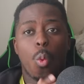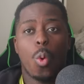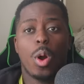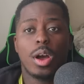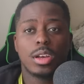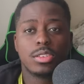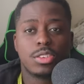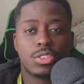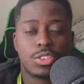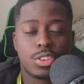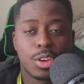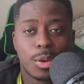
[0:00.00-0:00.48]

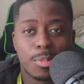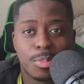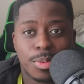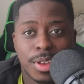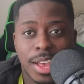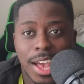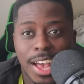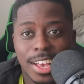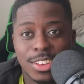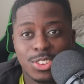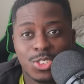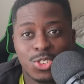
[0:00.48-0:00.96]
What's up
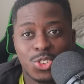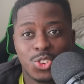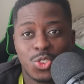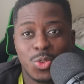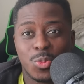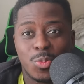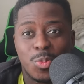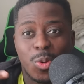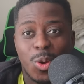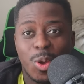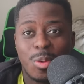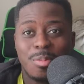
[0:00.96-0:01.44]
guys, it's
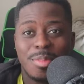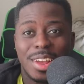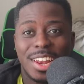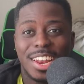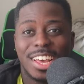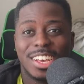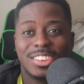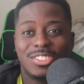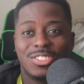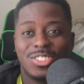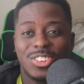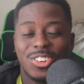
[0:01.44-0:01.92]
your boy
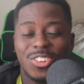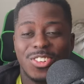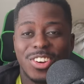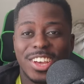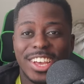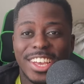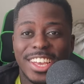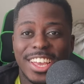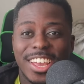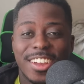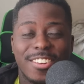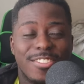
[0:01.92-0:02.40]

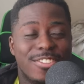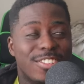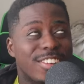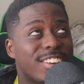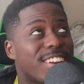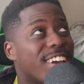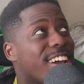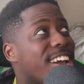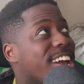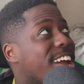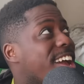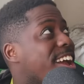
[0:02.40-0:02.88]
Manlikezo aka
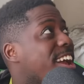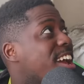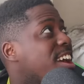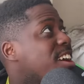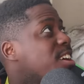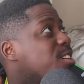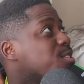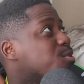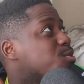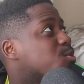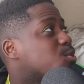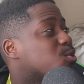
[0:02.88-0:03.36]
from the
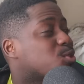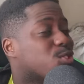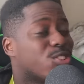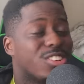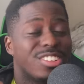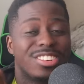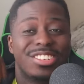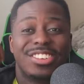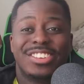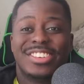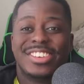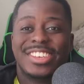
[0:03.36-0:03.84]
Air
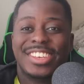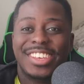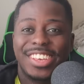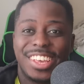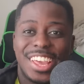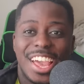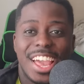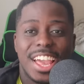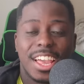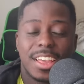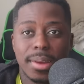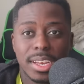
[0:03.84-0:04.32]
Force
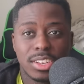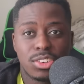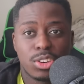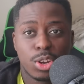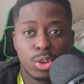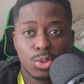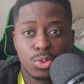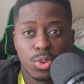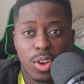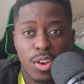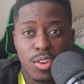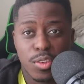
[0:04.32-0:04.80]
Gang. Big
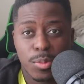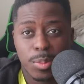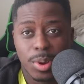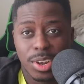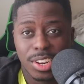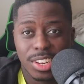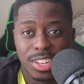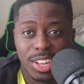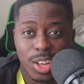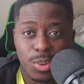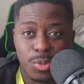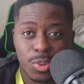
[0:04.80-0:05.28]
shout out to
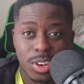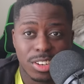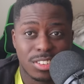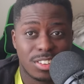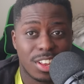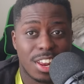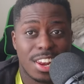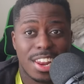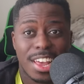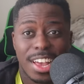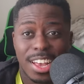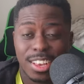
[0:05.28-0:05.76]
everybody that
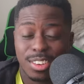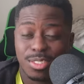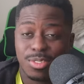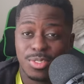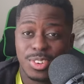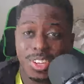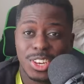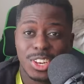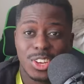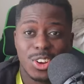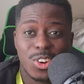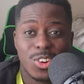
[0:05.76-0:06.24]
watched the last
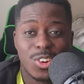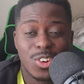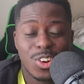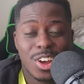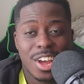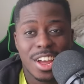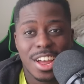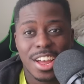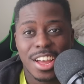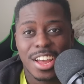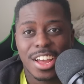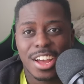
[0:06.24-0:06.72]
video,
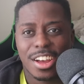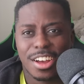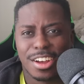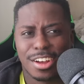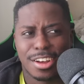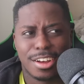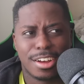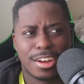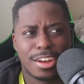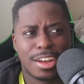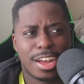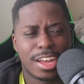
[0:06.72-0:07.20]

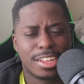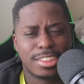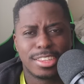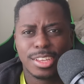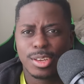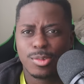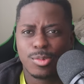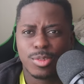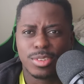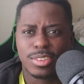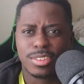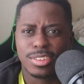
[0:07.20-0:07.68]
uh, I
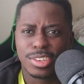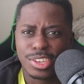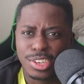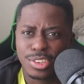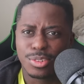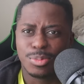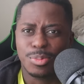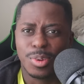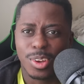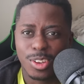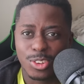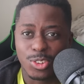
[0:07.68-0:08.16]
think was
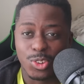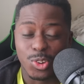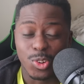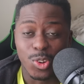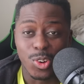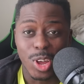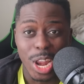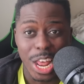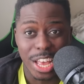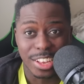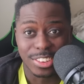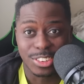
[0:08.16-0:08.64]
6 months
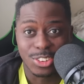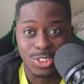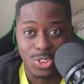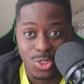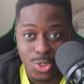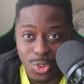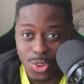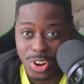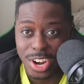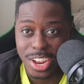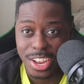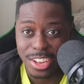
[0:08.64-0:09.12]
ago, that's
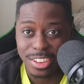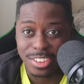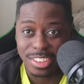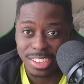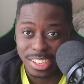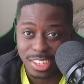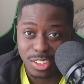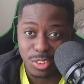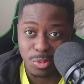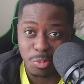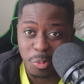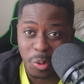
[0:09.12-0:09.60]

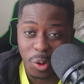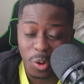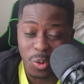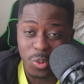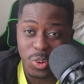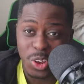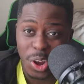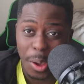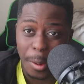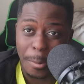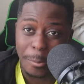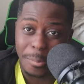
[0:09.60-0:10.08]
crazy, it's
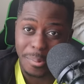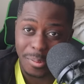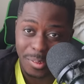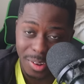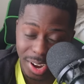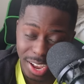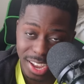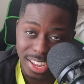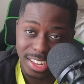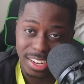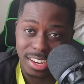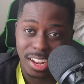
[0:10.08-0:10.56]
blowing up
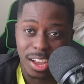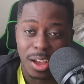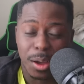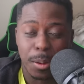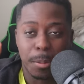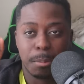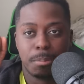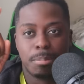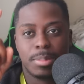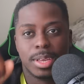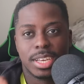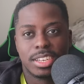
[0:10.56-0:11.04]
right
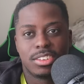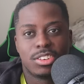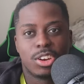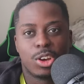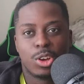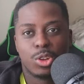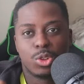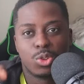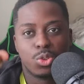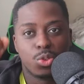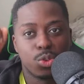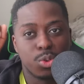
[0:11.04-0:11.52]
now. Big
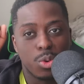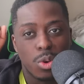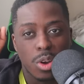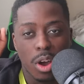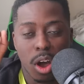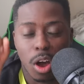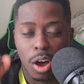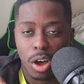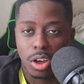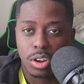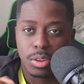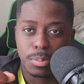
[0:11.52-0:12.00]
shout out to
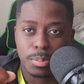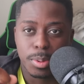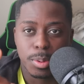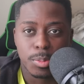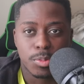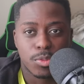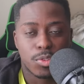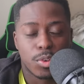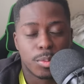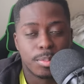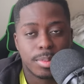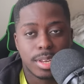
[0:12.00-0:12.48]
all the
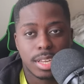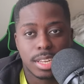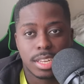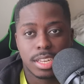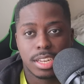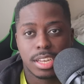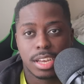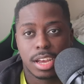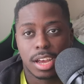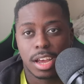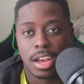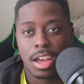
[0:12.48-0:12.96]
people from
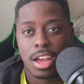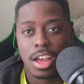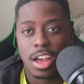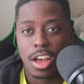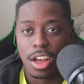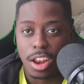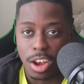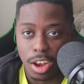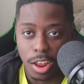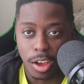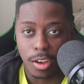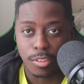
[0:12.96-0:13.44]
India,
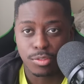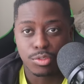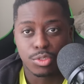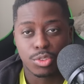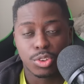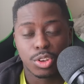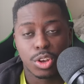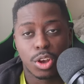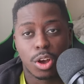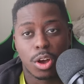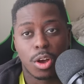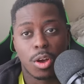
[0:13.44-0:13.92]
love
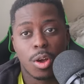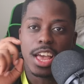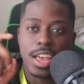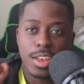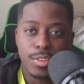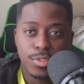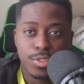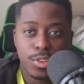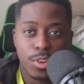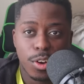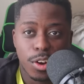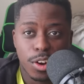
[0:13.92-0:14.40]
to y'all.
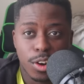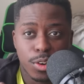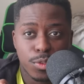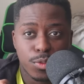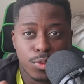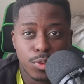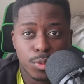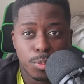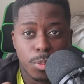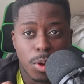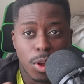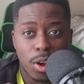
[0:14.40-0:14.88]
If you are a
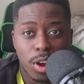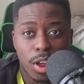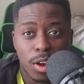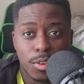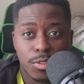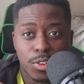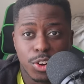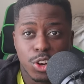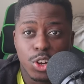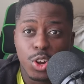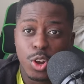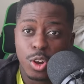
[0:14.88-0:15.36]
football
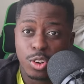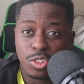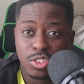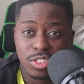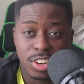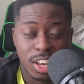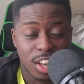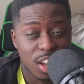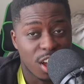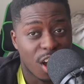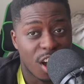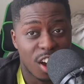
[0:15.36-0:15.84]
lover, go
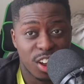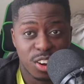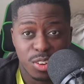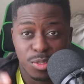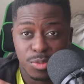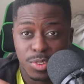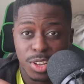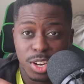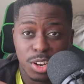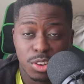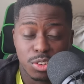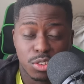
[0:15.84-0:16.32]
check
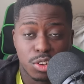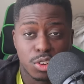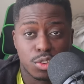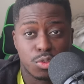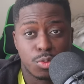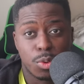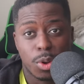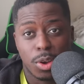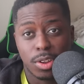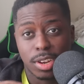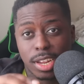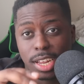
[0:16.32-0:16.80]
other videos
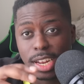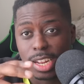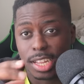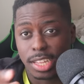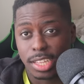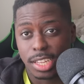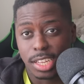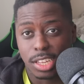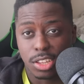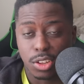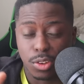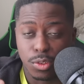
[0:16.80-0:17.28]
as well that
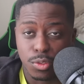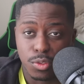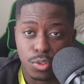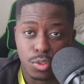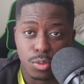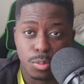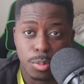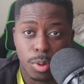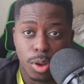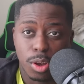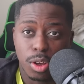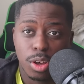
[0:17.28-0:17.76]
I did on
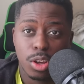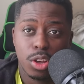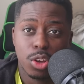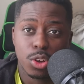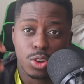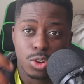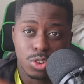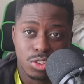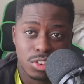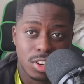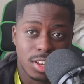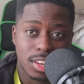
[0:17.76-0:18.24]
football,
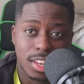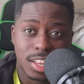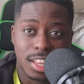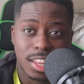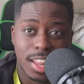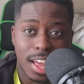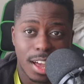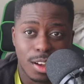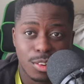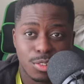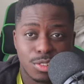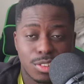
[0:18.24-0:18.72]
go check
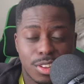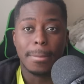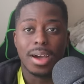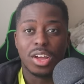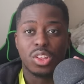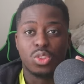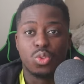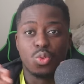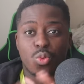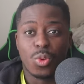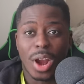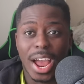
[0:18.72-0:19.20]
that out.
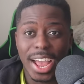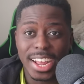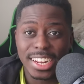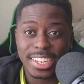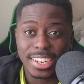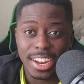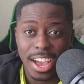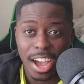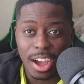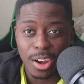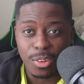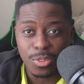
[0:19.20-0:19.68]
But
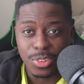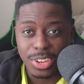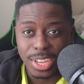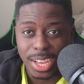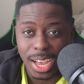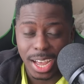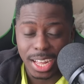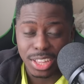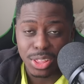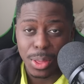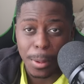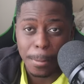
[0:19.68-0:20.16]
right now
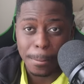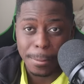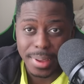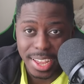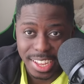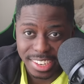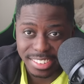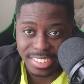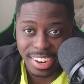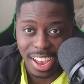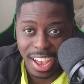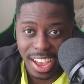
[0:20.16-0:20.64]
we got the
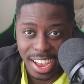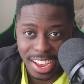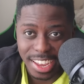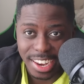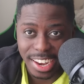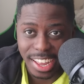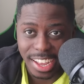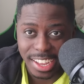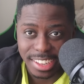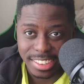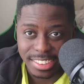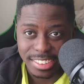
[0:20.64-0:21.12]
match
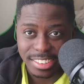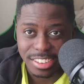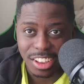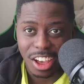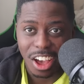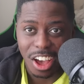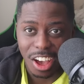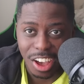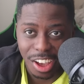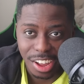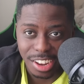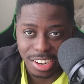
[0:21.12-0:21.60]
highlights
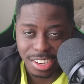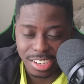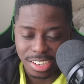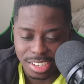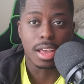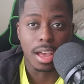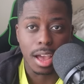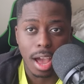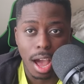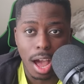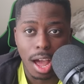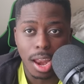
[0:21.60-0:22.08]
on
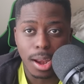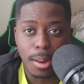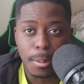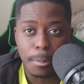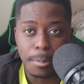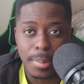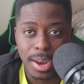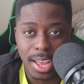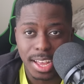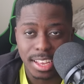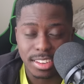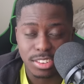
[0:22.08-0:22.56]

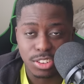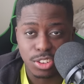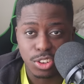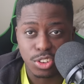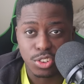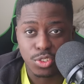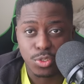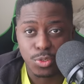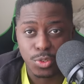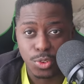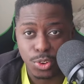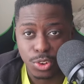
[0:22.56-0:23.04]
Kerala
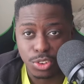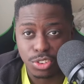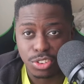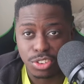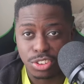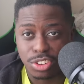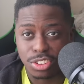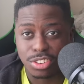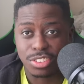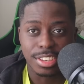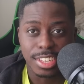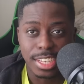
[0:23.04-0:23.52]
Blasters
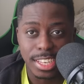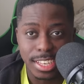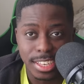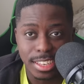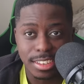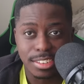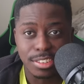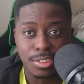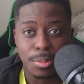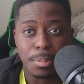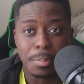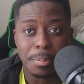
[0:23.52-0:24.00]
versus
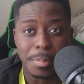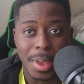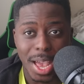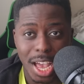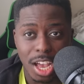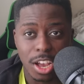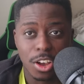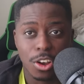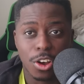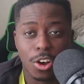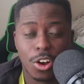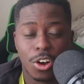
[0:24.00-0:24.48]
East
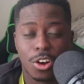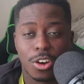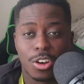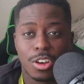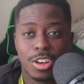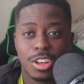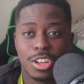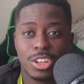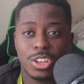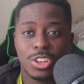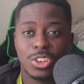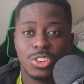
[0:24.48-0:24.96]
Bengal.
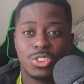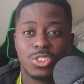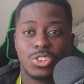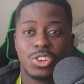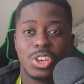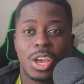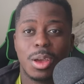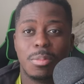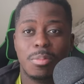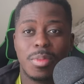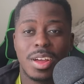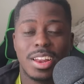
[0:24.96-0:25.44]

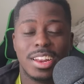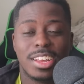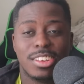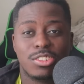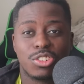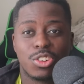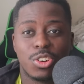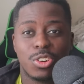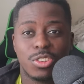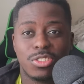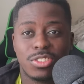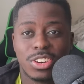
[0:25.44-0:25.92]
So yeah man,
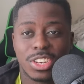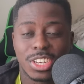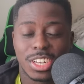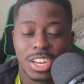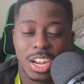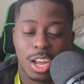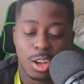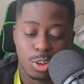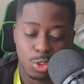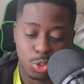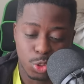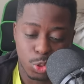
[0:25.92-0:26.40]
let's go check
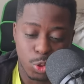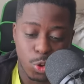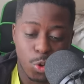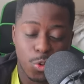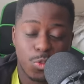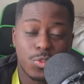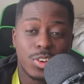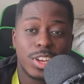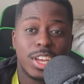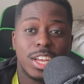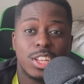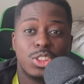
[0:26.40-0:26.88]
it out.
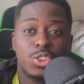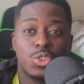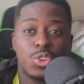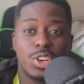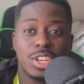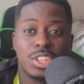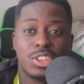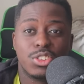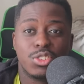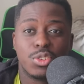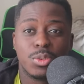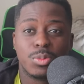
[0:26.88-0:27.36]
Don't forget to
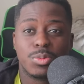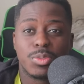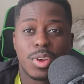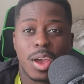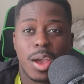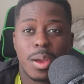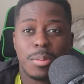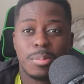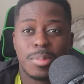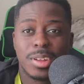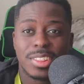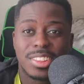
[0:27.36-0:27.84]
hit the
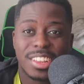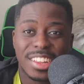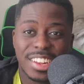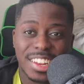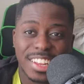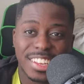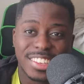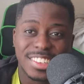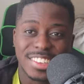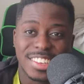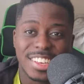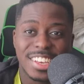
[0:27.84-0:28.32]
subscribe
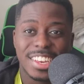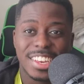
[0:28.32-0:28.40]
button, let's